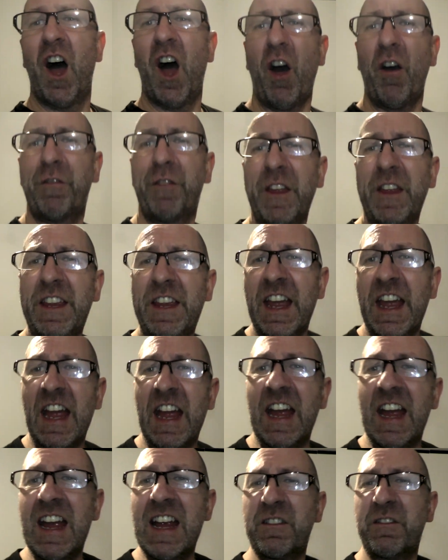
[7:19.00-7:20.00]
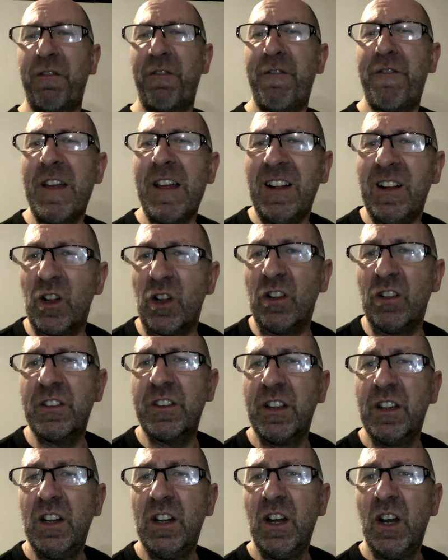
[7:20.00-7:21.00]
of the year is
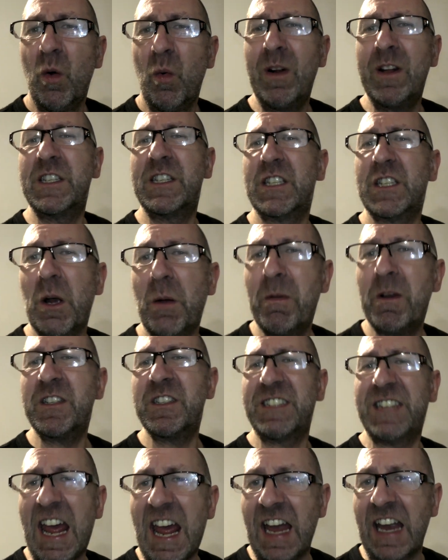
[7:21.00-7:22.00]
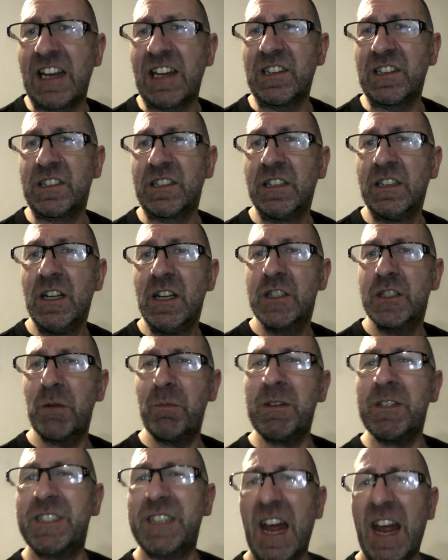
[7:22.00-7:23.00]
filled with summer's days.
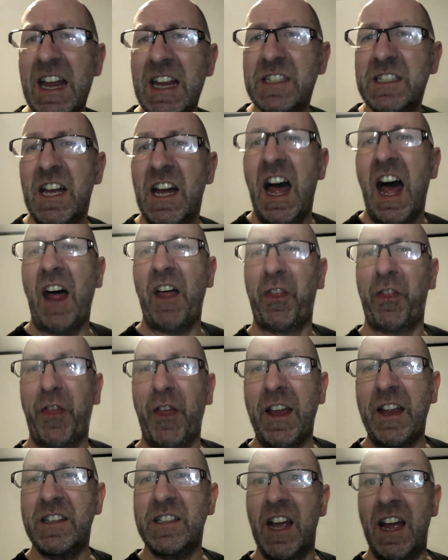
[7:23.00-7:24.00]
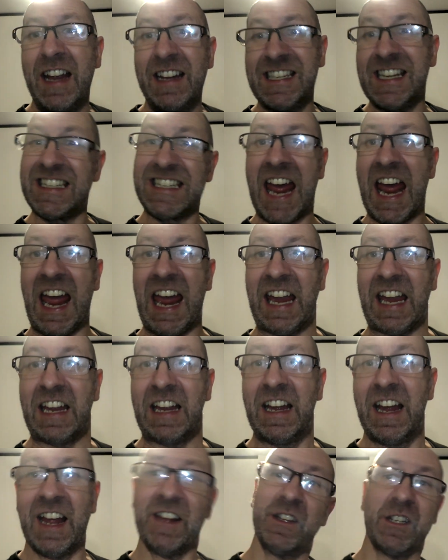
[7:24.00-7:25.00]
Summer's days are things, it's a day
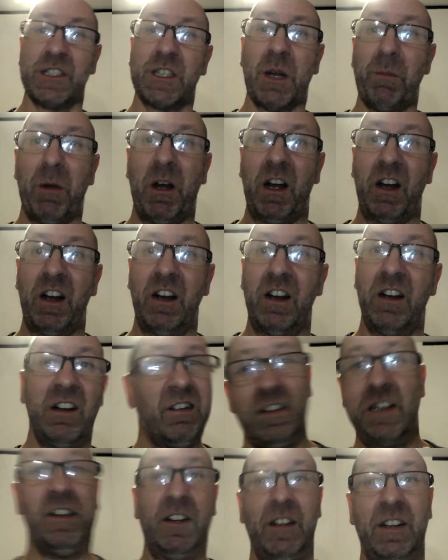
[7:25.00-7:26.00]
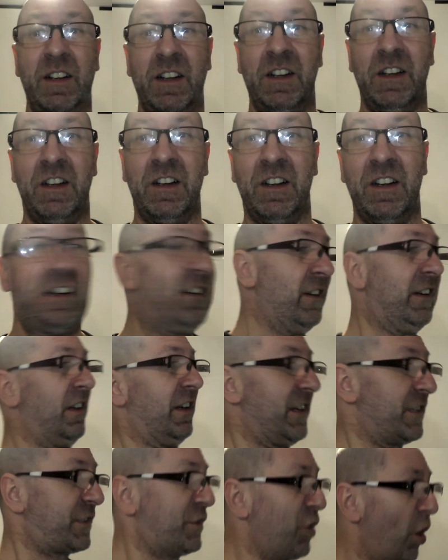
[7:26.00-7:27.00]
in the summer.
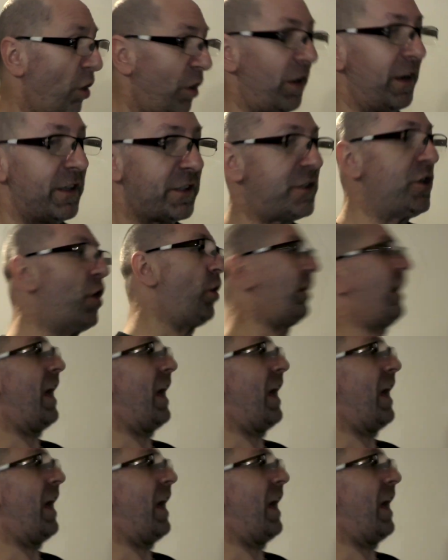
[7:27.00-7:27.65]
It's not, it's not